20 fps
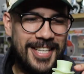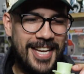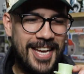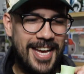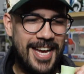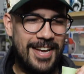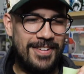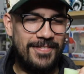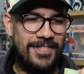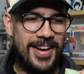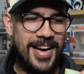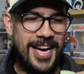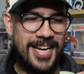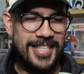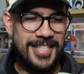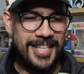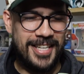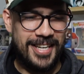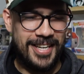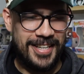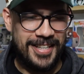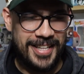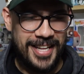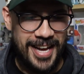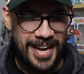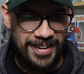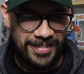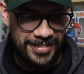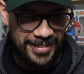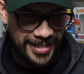can magic on
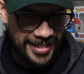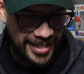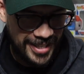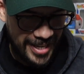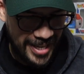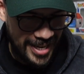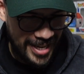that one.